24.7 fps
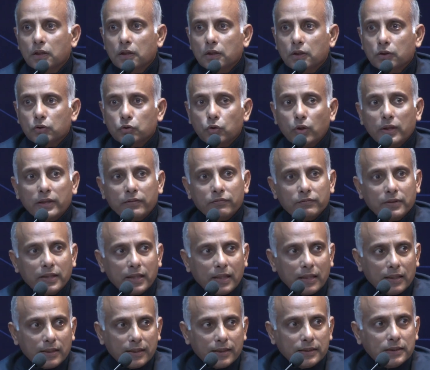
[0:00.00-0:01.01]
So if
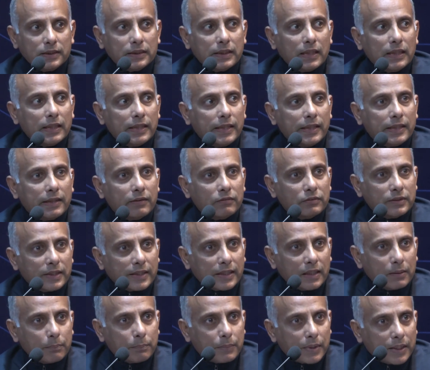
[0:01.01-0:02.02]
there are digital natives, they
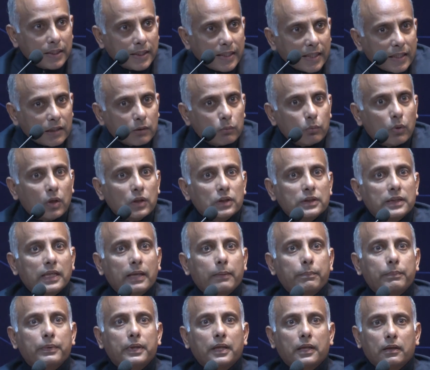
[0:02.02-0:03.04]
can predict what's
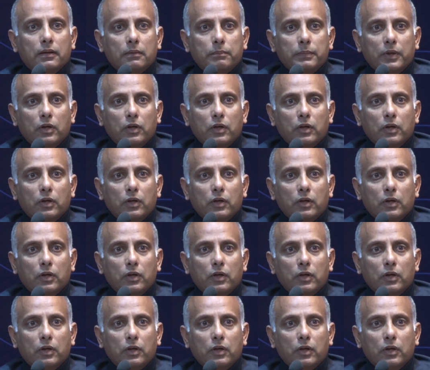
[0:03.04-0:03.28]
happening